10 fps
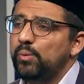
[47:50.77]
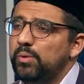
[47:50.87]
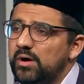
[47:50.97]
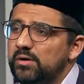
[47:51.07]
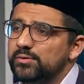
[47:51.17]
whole
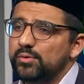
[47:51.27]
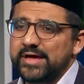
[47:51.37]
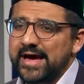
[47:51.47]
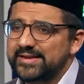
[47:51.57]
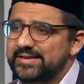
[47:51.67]
world, all
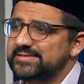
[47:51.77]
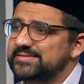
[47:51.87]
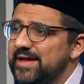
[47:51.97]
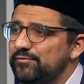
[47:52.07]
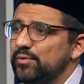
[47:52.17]
the
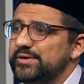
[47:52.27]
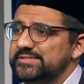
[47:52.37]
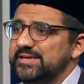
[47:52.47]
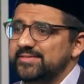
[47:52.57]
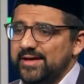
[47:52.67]
analysts, everyone
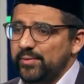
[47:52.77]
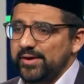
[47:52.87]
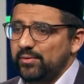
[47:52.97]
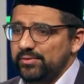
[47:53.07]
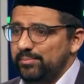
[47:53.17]
is saying that
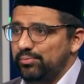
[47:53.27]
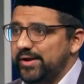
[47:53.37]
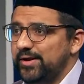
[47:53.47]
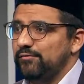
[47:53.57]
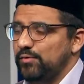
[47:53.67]
we're on the
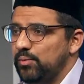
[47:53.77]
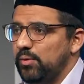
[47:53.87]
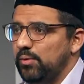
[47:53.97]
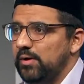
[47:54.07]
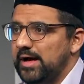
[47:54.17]
brink of a
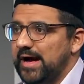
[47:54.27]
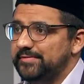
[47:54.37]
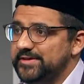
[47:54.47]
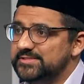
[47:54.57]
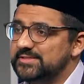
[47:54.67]
war.
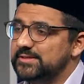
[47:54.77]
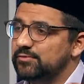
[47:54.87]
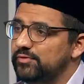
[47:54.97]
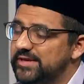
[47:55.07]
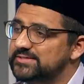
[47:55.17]
And this,
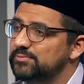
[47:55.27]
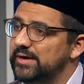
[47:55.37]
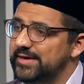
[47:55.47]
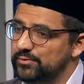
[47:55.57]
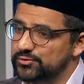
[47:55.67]
the reason
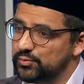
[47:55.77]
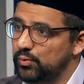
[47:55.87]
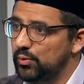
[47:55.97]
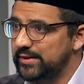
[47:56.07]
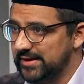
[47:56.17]
why he was
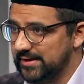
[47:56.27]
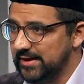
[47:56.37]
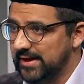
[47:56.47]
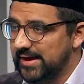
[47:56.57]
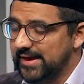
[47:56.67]
warning
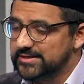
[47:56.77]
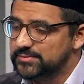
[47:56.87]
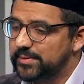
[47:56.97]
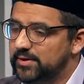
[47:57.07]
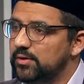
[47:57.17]

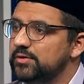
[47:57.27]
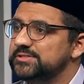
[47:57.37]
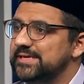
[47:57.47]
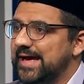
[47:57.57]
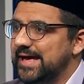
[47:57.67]
is
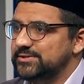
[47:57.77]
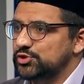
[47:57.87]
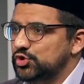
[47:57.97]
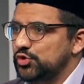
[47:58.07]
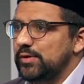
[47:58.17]
because he
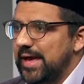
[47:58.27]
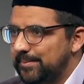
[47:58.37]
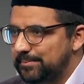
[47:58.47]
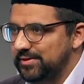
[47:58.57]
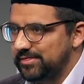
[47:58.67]
has true
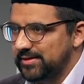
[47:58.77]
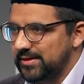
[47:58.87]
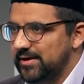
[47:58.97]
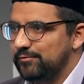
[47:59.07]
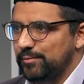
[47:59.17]

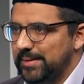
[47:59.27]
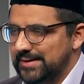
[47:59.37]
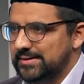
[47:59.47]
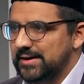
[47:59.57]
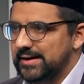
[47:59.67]
empathy for
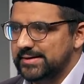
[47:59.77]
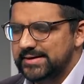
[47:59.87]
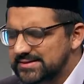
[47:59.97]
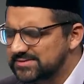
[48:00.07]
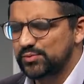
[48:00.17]
mankind.
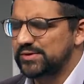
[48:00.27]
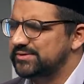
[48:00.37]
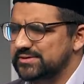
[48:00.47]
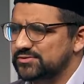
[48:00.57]
He doesn't want